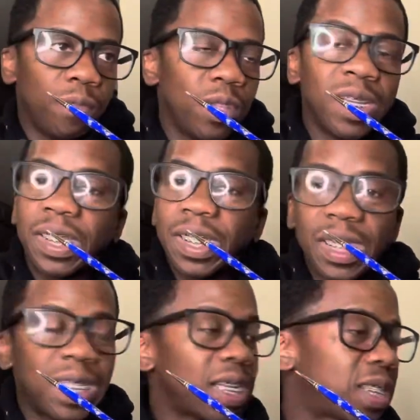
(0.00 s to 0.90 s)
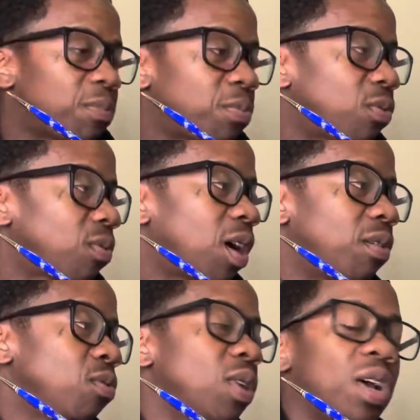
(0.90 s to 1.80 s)
It's just that simple.
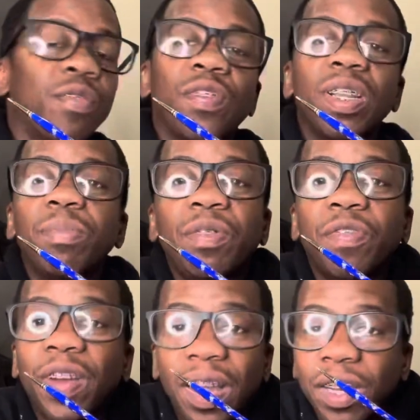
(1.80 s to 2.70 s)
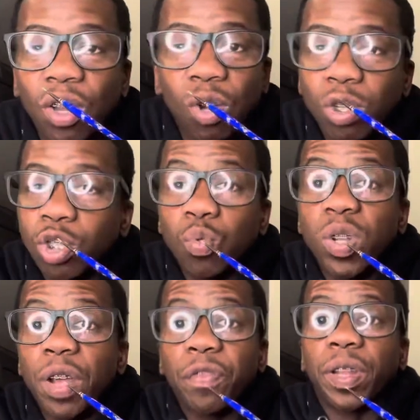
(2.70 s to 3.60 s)
You're not feeling me, fine. It costs you
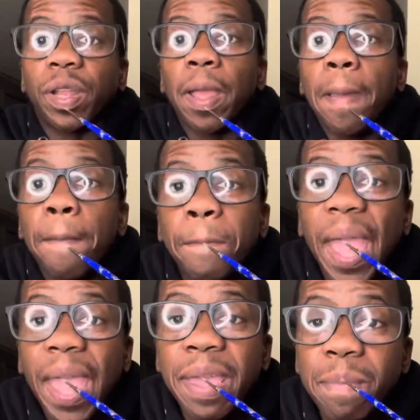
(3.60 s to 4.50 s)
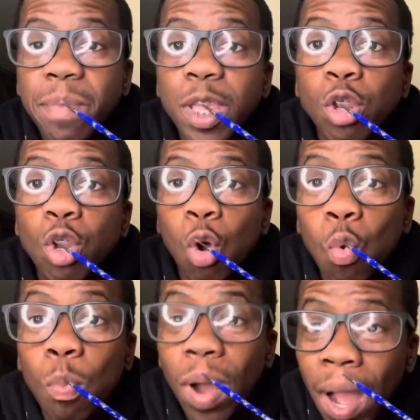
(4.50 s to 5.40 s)
nothing. Pay me no
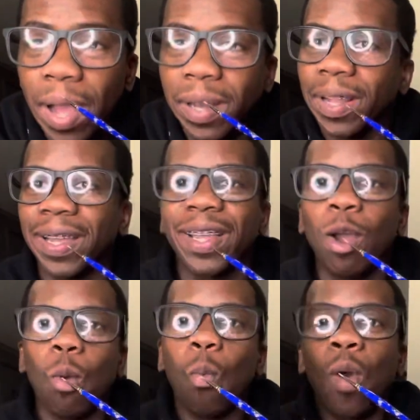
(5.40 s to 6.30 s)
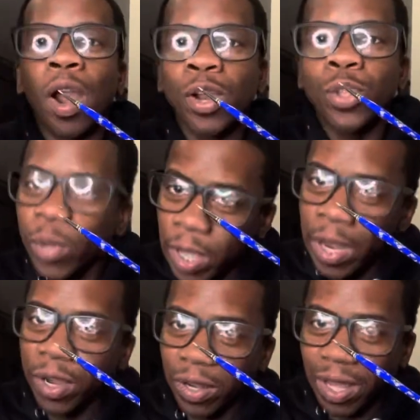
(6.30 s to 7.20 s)
mind. Like, why are you
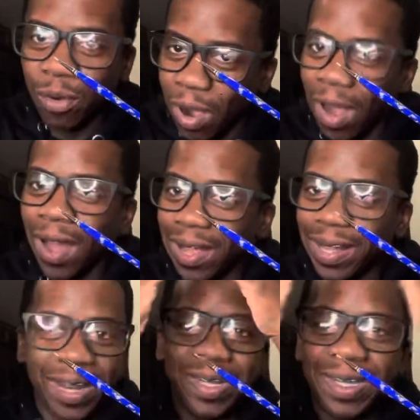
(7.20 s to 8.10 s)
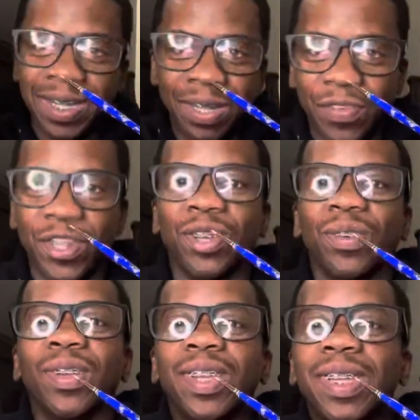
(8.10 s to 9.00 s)
here? Like, why? I didn't send for
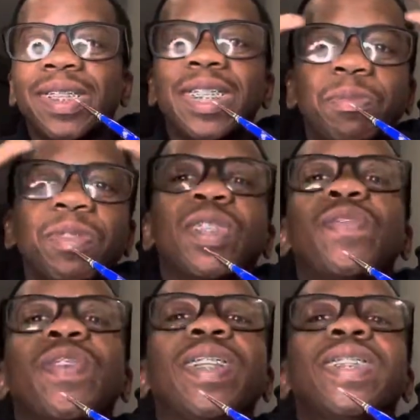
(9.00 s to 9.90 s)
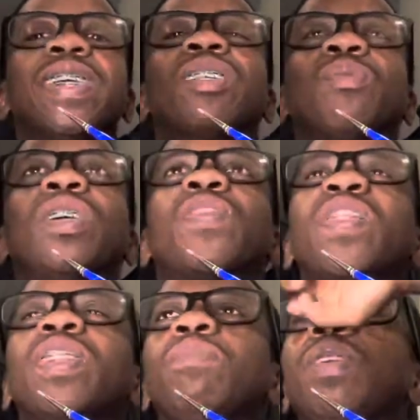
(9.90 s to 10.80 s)
you. This specifically says West
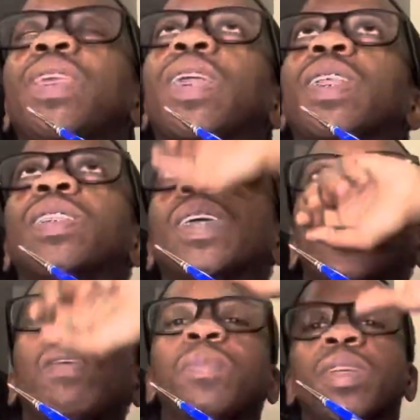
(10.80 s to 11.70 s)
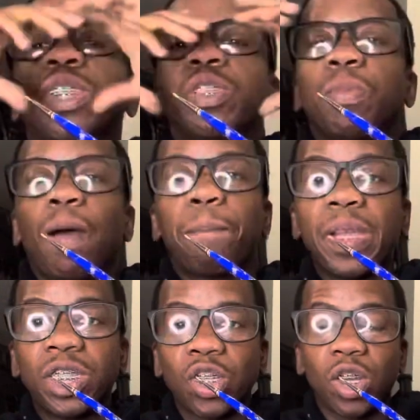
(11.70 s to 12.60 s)
Philly Meek at the top. It's my
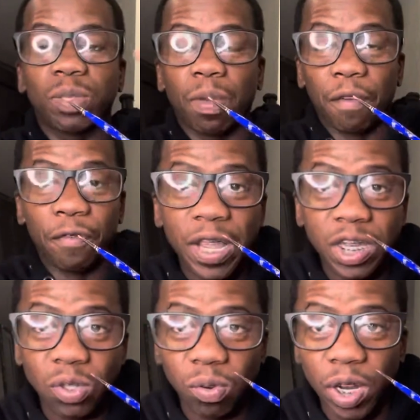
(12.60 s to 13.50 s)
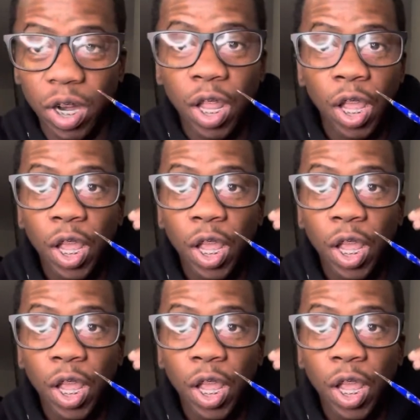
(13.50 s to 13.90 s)
picture. It's my face on there.